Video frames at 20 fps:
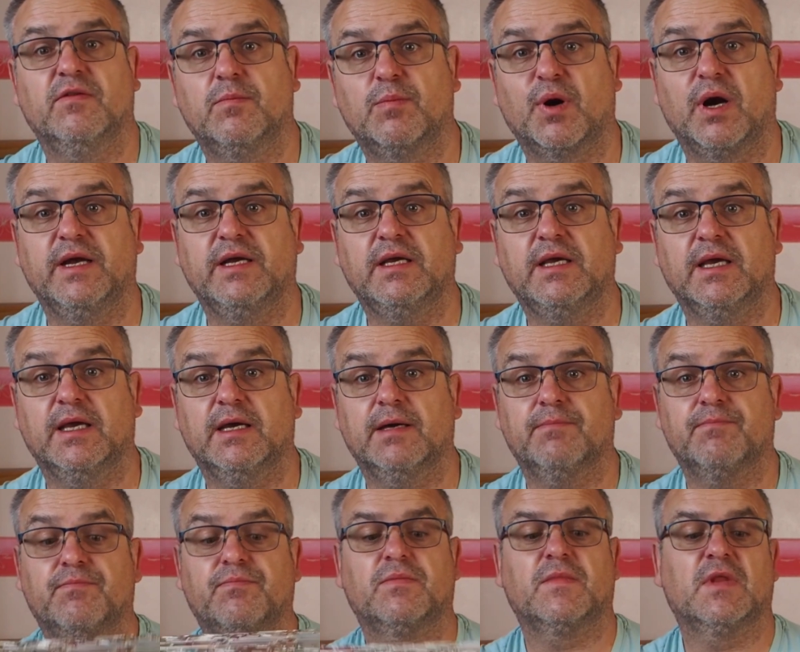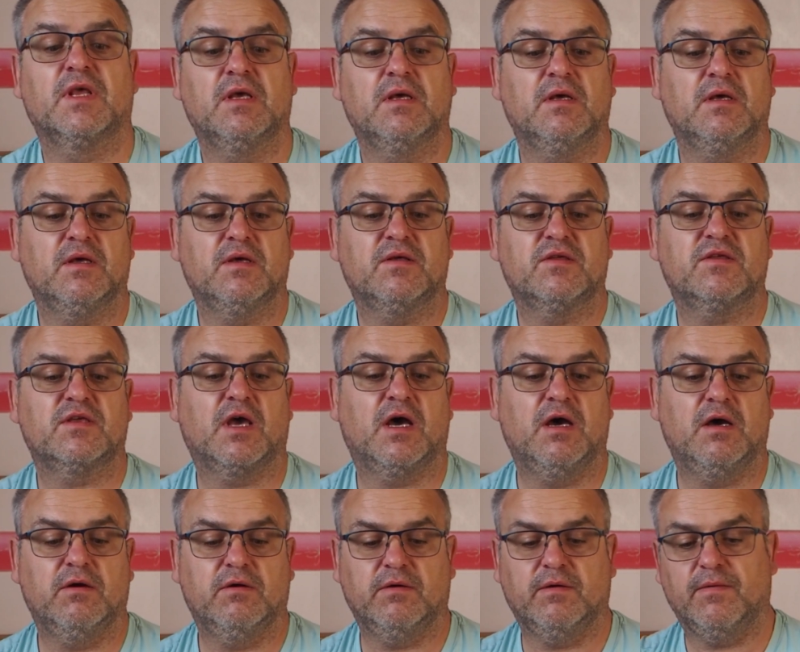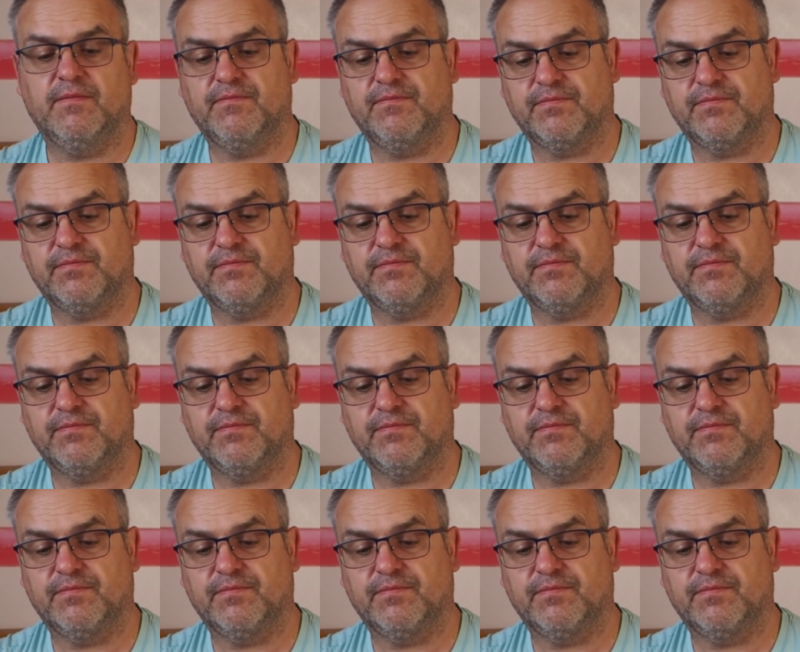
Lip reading: brake gear. So